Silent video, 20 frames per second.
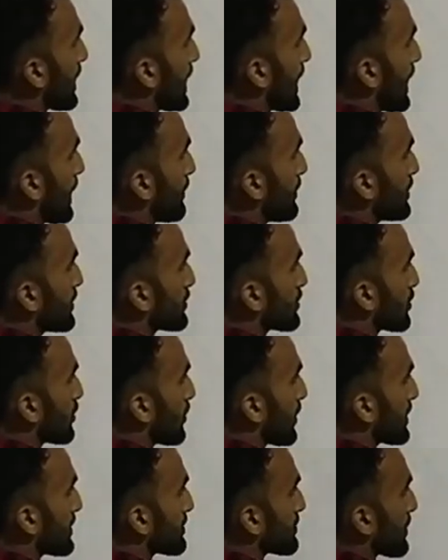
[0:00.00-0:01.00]
will draw
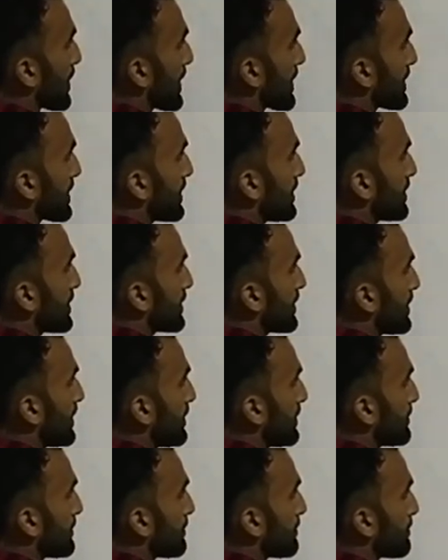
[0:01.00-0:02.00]
one triangle
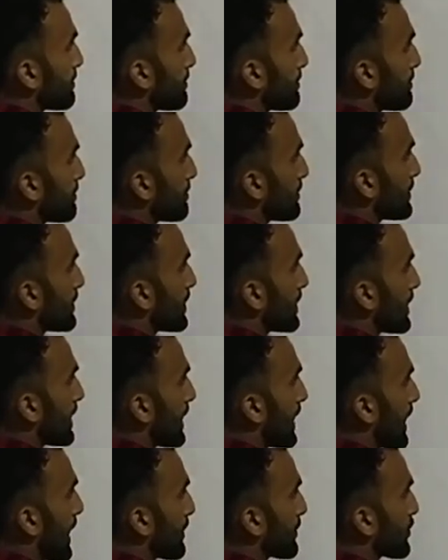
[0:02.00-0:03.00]
here.
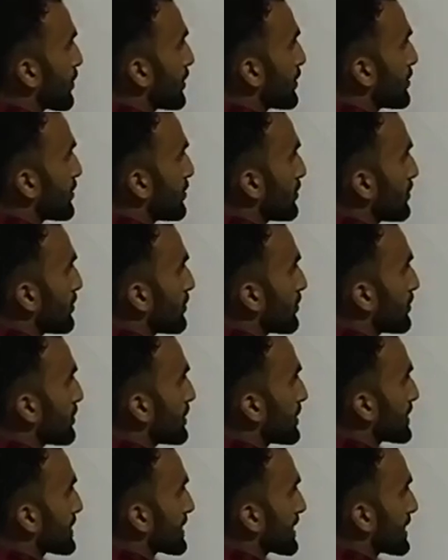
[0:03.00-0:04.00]
I'm going to
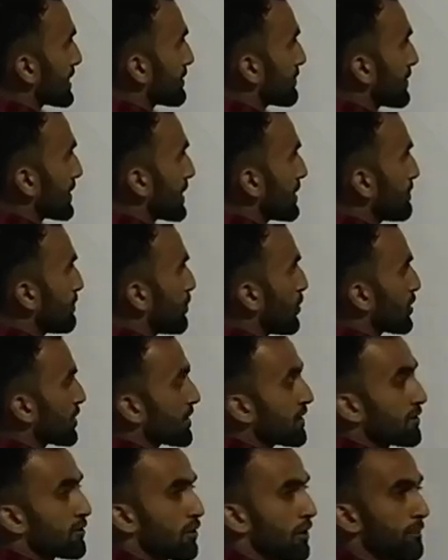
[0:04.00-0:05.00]
discuss very
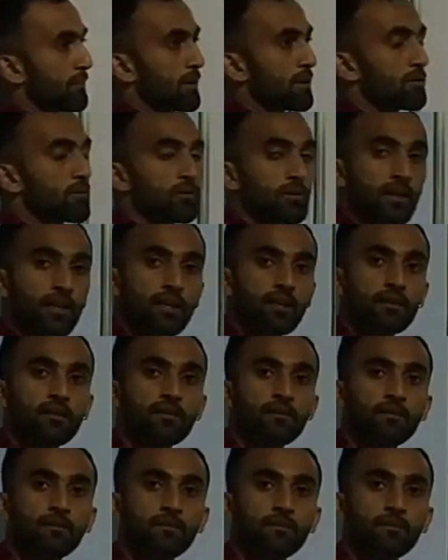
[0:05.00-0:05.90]
important topic today.